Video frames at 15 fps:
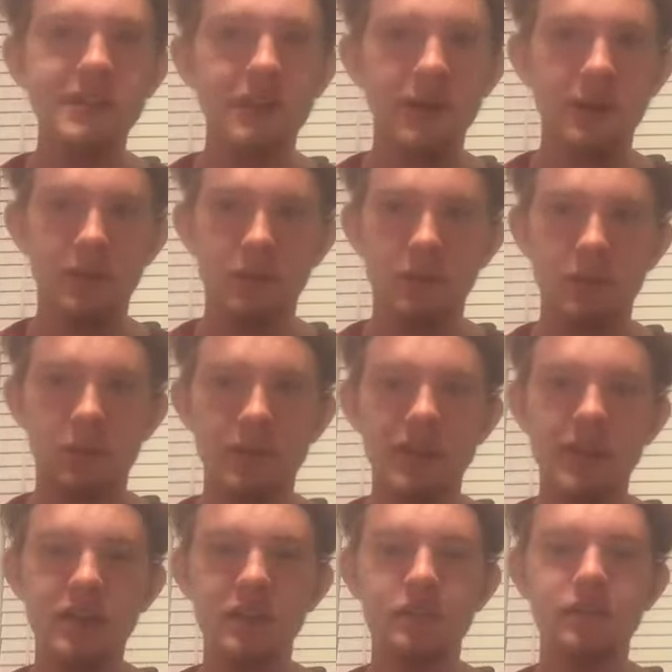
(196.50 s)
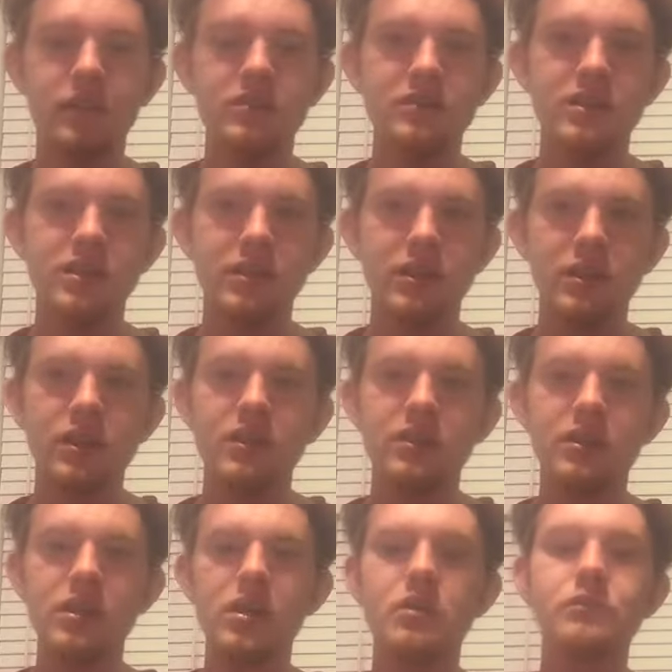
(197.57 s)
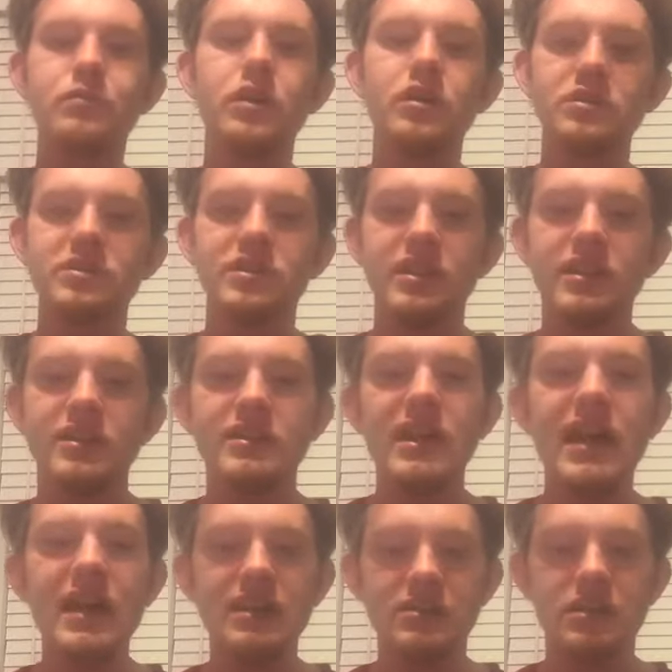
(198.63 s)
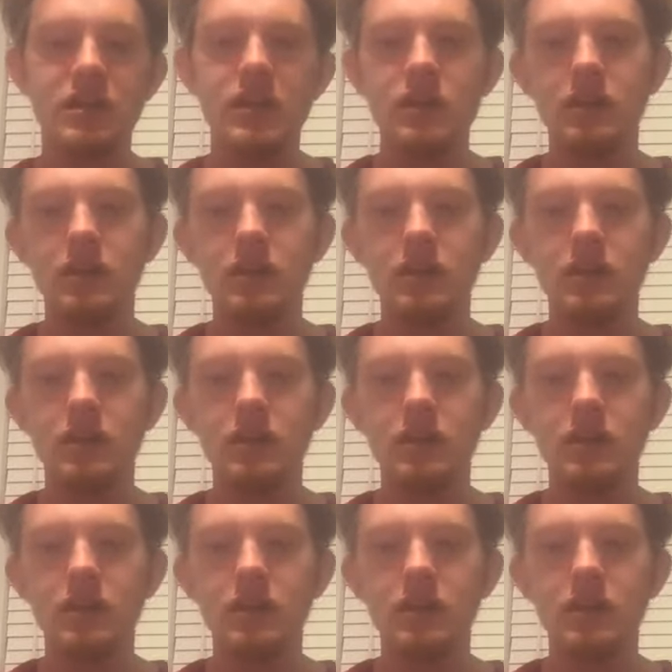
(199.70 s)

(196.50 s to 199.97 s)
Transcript: ago when they confronted the Young Bucks and attacked